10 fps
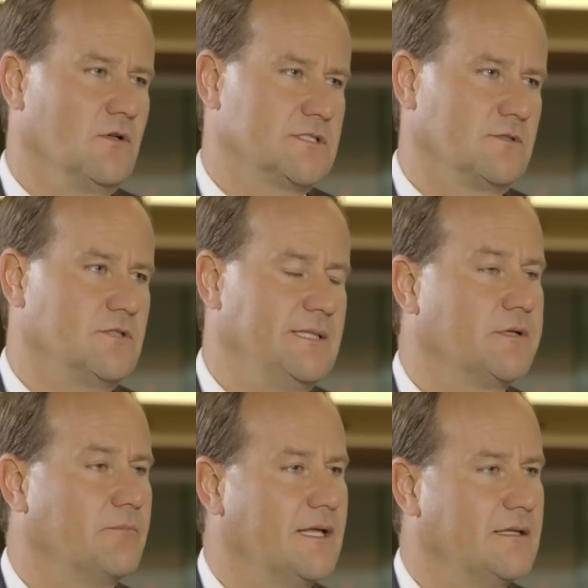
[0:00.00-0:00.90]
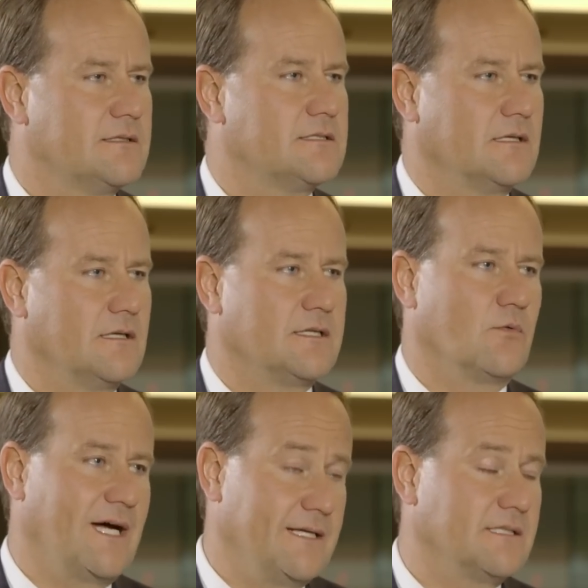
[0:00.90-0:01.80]
also to implement the
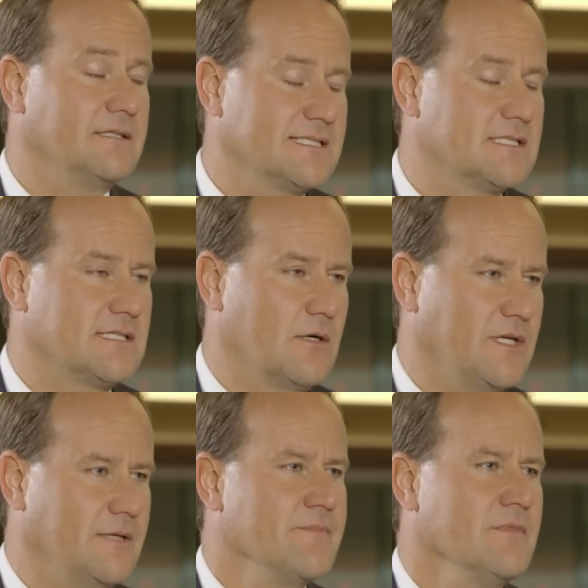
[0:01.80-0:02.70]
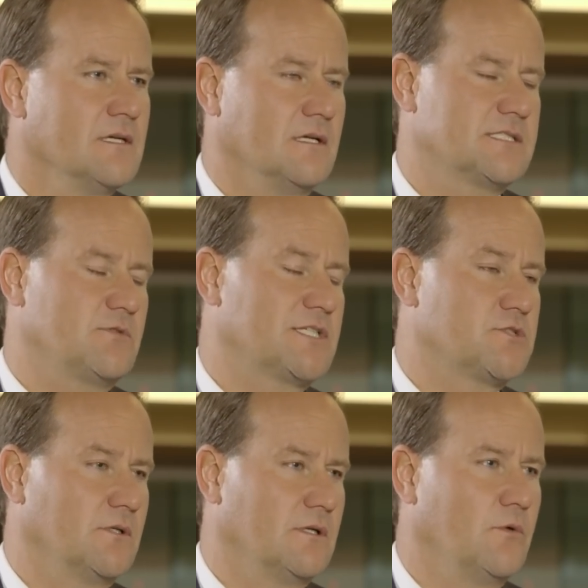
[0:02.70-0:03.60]
right and necessary
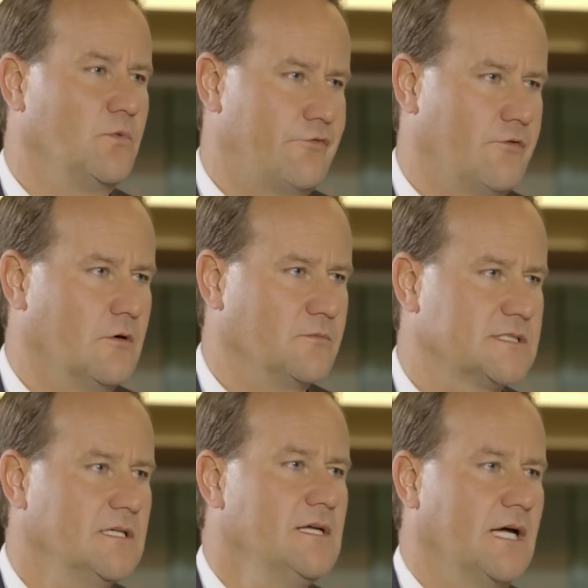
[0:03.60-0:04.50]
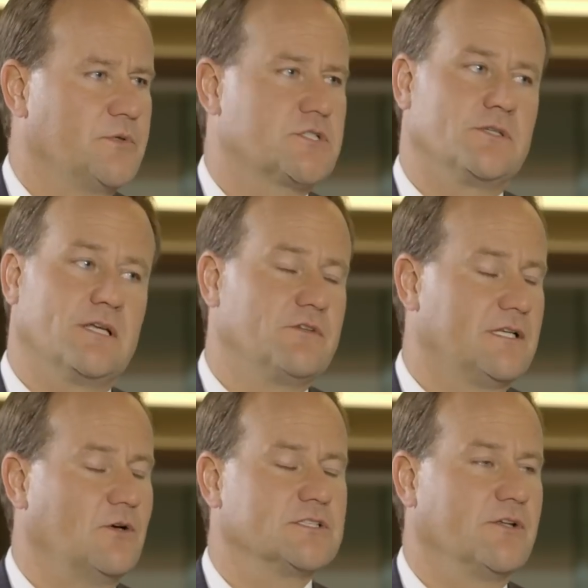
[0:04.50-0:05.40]
structural reforms. And we should
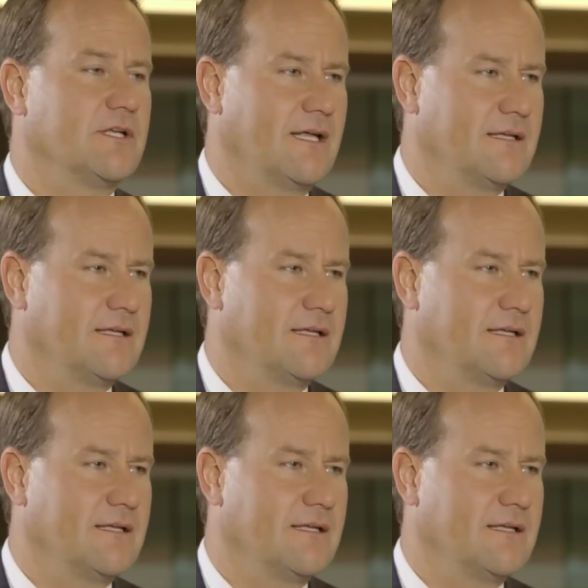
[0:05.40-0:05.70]
definitely also not